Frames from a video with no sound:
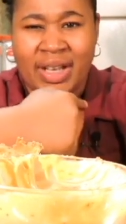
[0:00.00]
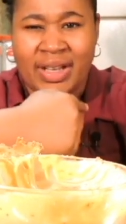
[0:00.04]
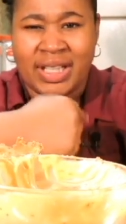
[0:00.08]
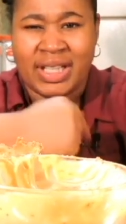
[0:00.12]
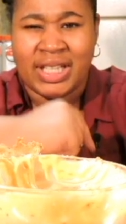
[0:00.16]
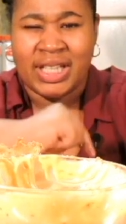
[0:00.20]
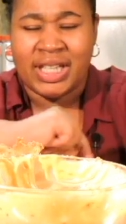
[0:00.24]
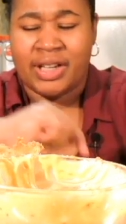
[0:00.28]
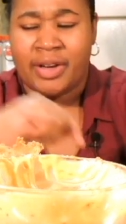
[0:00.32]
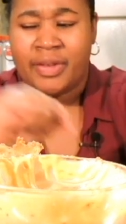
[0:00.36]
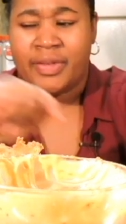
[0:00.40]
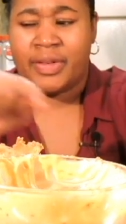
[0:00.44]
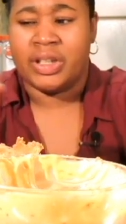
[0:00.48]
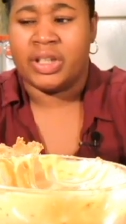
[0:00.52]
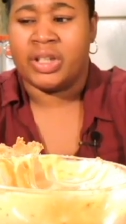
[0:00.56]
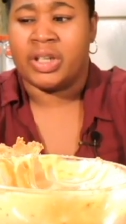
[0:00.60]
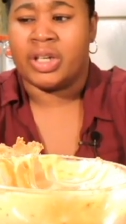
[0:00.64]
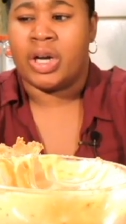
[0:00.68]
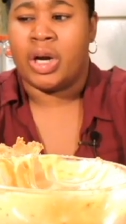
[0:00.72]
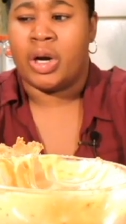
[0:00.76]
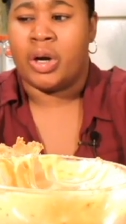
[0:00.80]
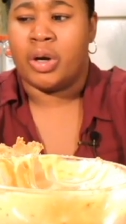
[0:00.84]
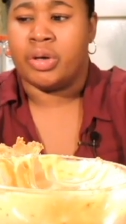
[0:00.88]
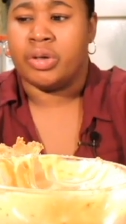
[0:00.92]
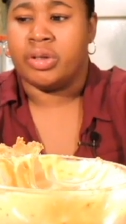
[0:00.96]
getting over a little
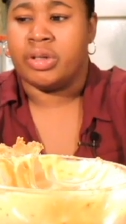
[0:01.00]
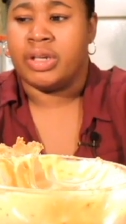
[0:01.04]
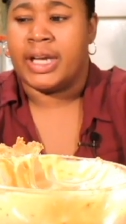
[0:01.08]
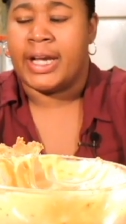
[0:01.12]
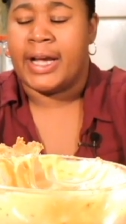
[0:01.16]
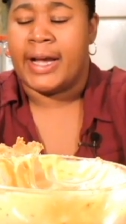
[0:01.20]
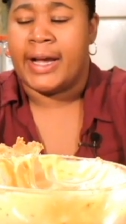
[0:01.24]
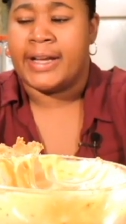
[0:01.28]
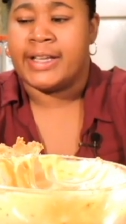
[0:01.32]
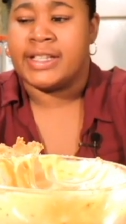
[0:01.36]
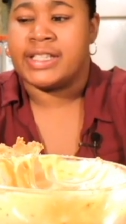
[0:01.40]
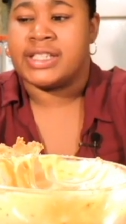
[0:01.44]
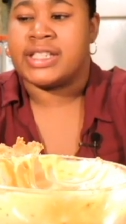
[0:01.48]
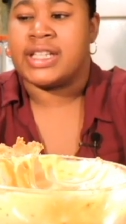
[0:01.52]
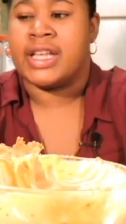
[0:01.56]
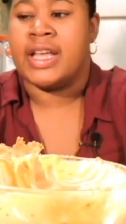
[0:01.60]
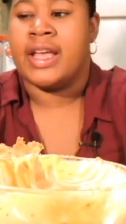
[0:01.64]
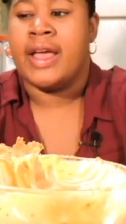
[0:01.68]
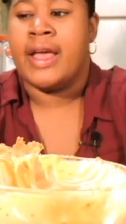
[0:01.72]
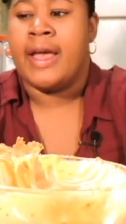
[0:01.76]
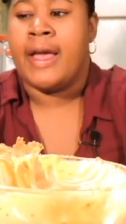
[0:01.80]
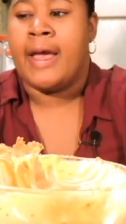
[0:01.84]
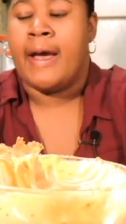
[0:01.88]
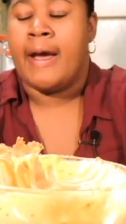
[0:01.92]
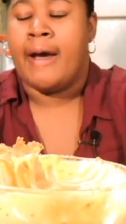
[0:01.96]
cold, you guys.
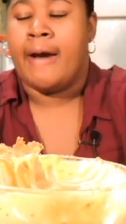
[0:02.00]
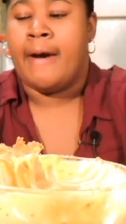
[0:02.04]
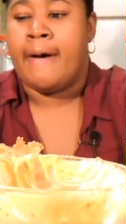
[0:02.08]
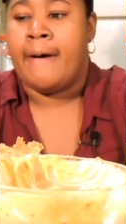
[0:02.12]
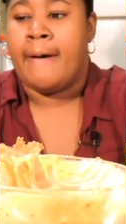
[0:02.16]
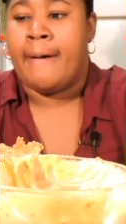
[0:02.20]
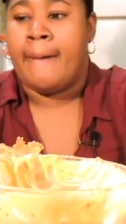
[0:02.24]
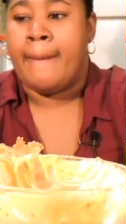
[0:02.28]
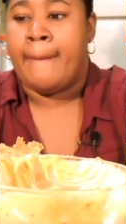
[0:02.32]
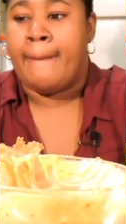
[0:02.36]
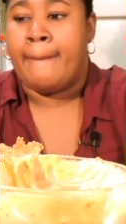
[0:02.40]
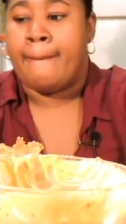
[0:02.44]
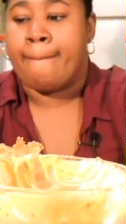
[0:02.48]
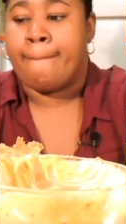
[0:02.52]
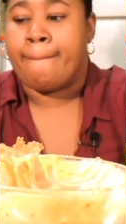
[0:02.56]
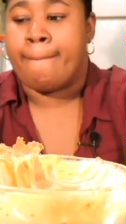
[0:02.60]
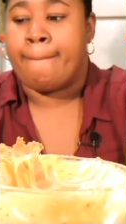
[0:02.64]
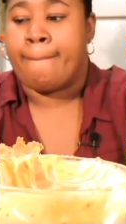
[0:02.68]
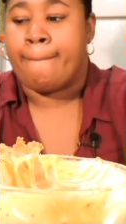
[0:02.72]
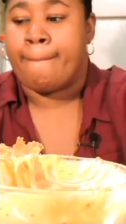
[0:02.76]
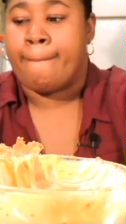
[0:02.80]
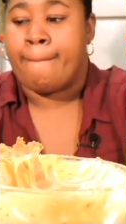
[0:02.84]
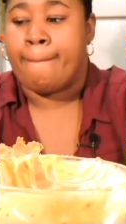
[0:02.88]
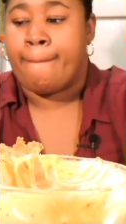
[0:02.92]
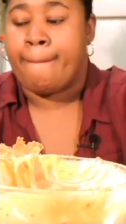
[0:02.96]
Um,
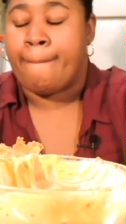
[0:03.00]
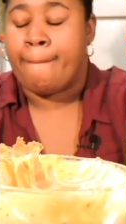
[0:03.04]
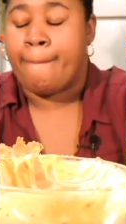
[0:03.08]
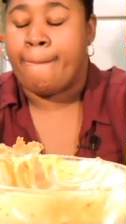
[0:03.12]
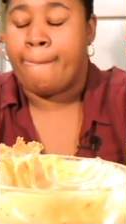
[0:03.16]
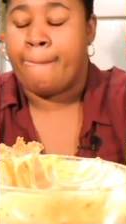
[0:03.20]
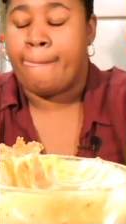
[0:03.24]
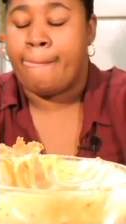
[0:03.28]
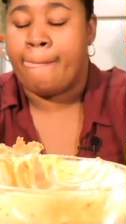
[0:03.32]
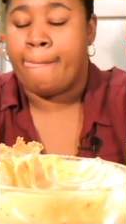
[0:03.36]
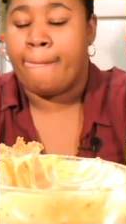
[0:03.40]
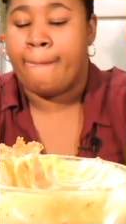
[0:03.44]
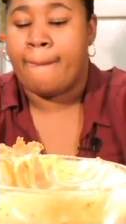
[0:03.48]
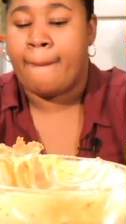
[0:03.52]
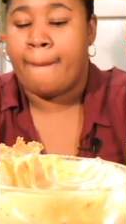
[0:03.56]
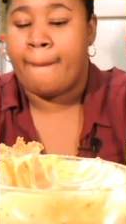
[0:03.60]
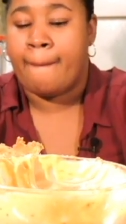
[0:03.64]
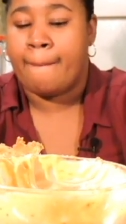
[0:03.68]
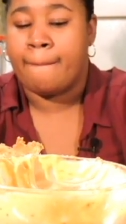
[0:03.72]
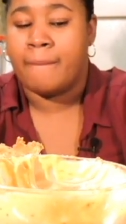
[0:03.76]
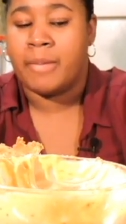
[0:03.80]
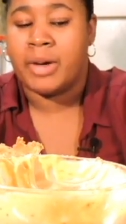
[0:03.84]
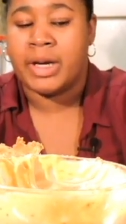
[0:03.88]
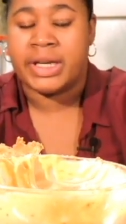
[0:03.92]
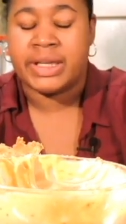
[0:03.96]

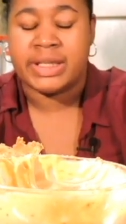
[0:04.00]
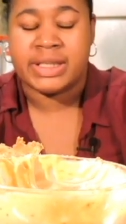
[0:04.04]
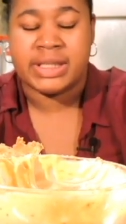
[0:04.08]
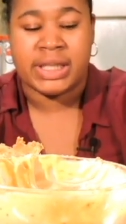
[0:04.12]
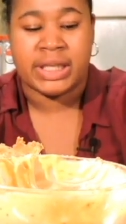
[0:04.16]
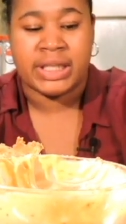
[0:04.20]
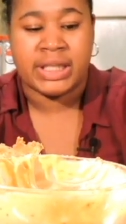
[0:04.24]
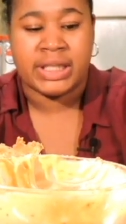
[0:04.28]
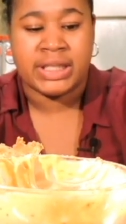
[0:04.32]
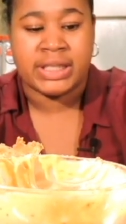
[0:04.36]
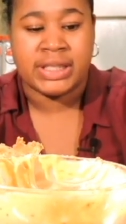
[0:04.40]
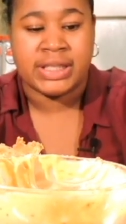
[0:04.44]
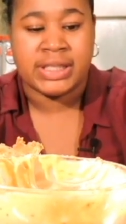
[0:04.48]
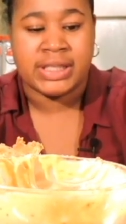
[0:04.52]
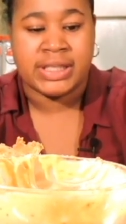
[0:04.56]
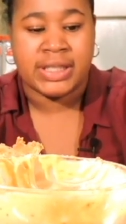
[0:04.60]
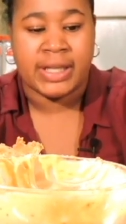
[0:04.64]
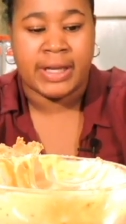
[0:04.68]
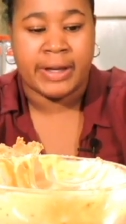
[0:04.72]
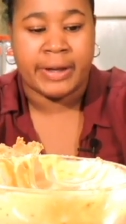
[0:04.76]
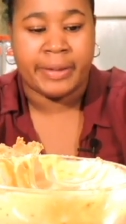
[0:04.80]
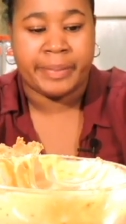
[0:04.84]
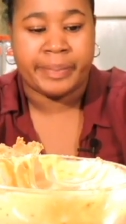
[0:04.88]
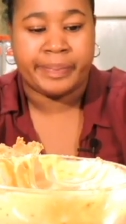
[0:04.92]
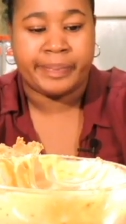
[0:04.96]
what else I need to
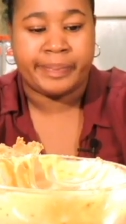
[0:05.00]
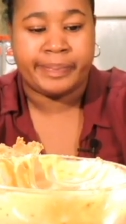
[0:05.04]
say?